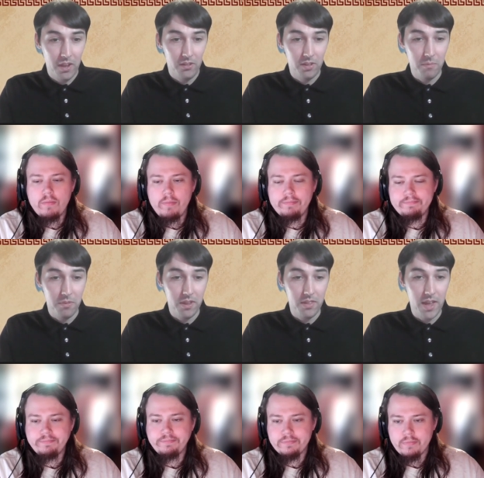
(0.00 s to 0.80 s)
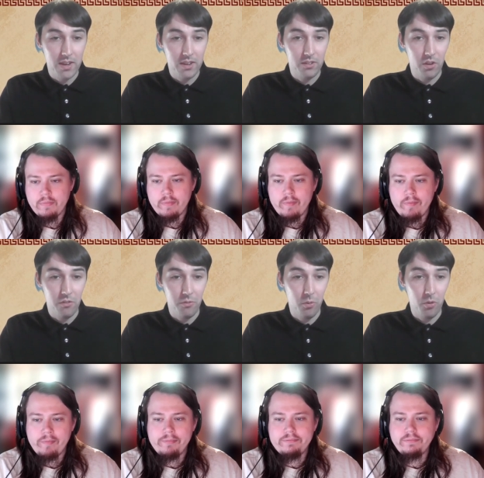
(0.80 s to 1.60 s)
Speaker 1: something that is
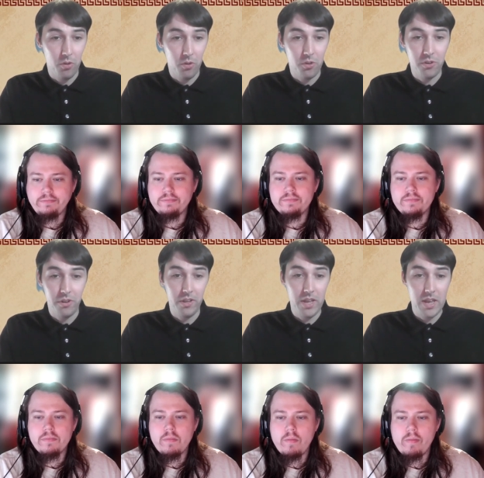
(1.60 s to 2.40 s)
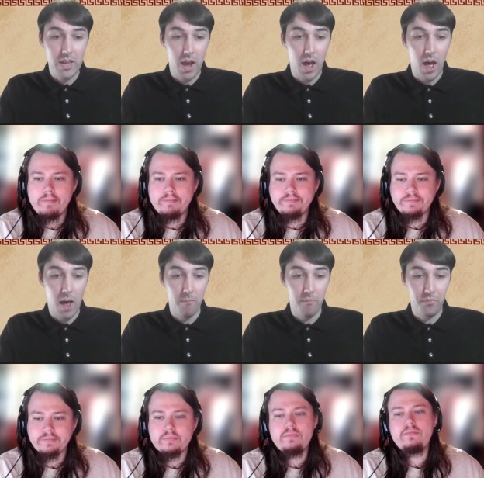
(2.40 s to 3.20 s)
unfortunately uh,
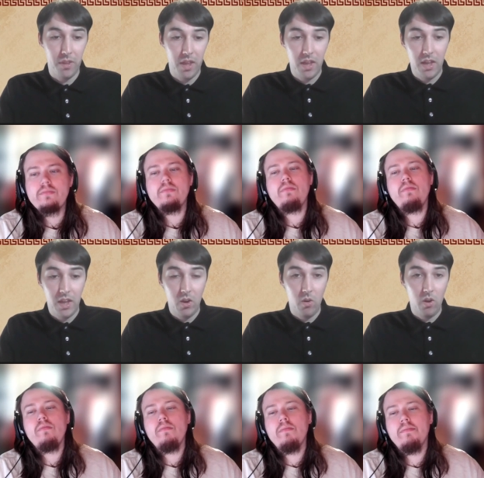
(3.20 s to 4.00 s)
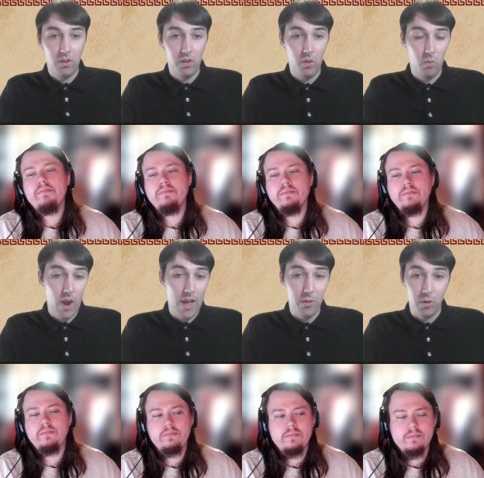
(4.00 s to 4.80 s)

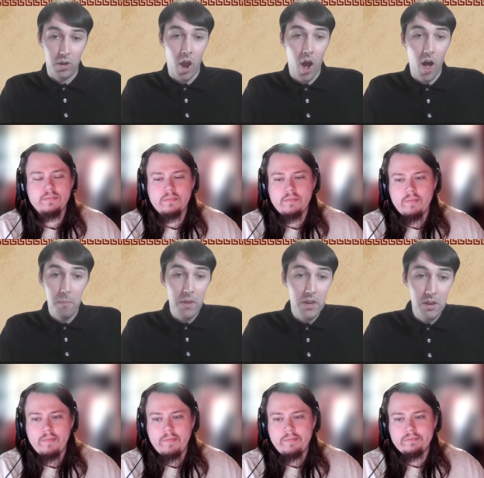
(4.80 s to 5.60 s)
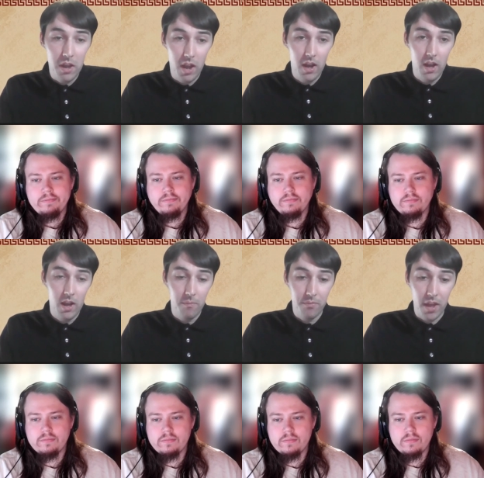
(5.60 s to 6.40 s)
rather common, uh,
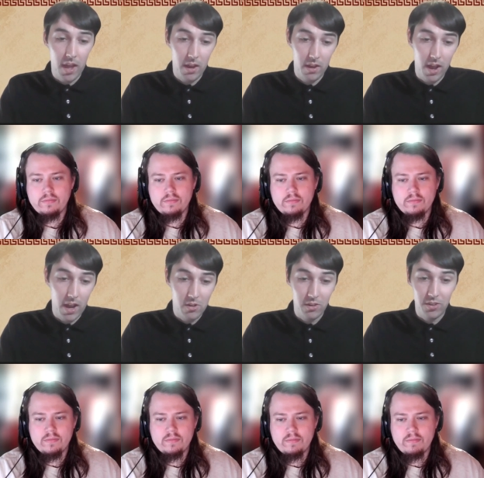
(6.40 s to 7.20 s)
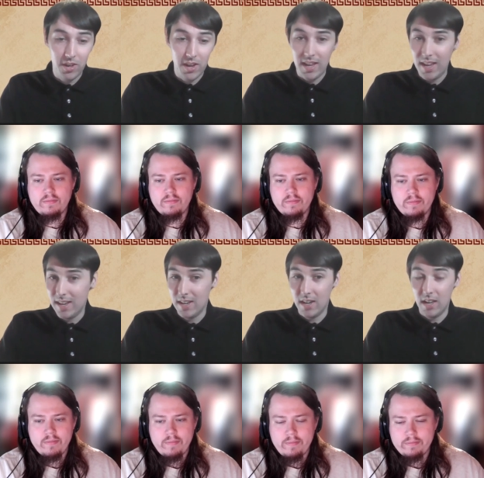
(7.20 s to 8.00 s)
I should say,
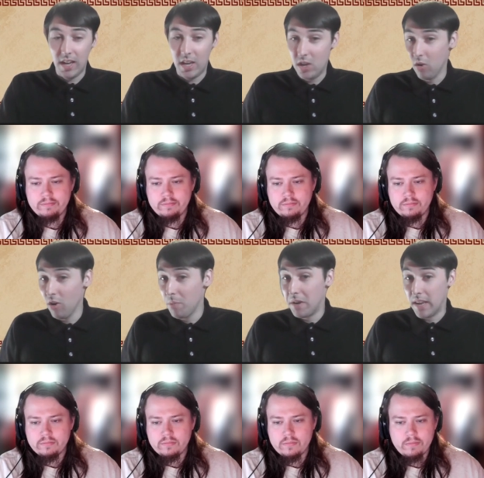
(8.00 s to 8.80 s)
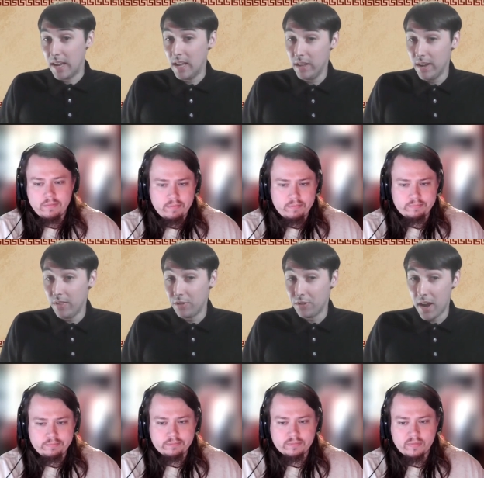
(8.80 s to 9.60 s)
in like Europe and England at
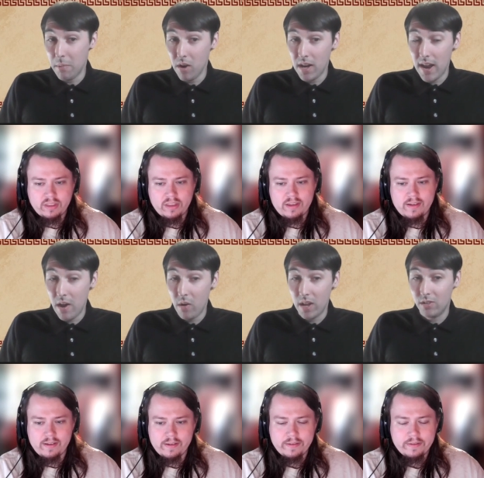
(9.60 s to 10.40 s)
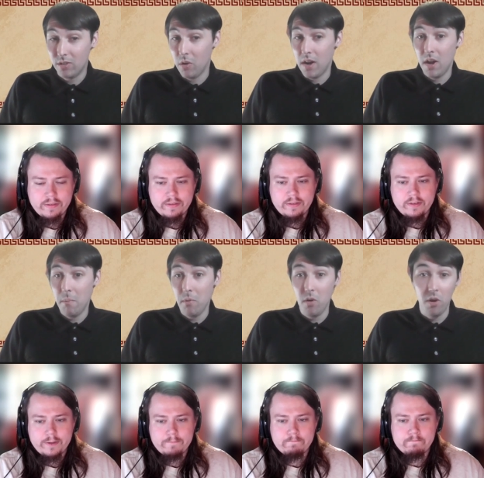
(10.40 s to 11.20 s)
this time right now. Is there a
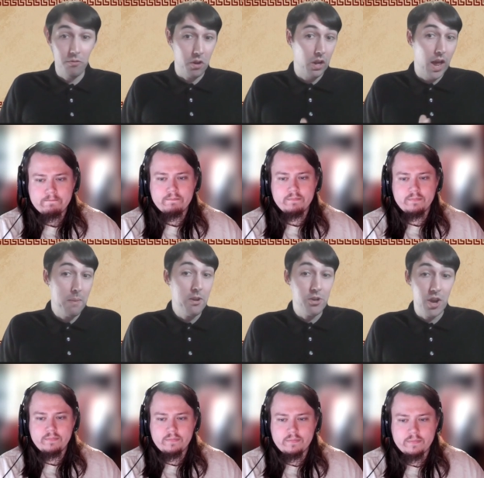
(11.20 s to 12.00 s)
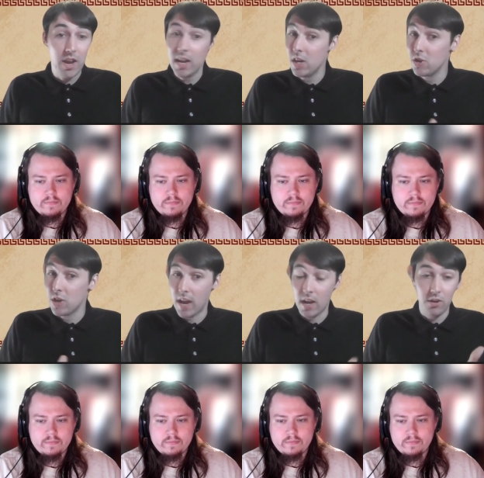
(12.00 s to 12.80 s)
number of climate change
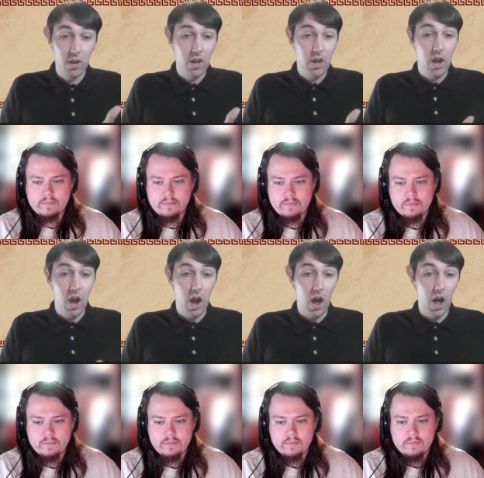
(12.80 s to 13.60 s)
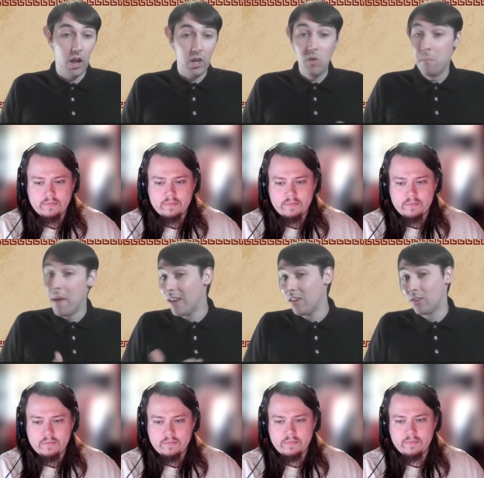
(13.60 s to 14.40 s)
and uh,
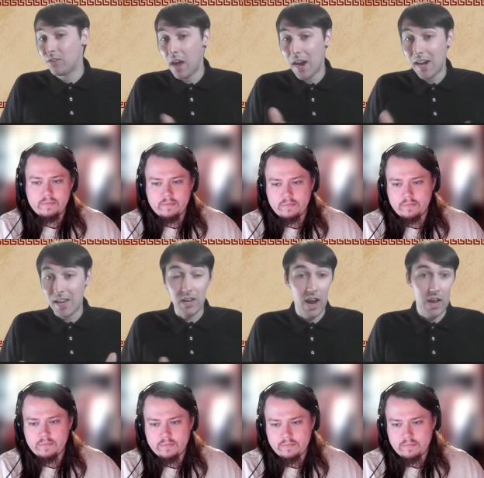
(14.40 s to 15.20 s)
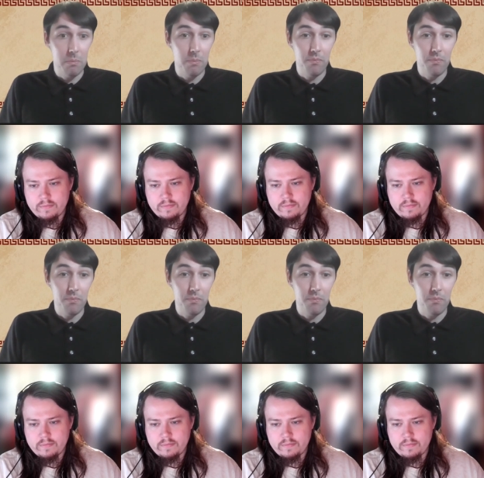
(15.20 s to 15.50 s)
humane society type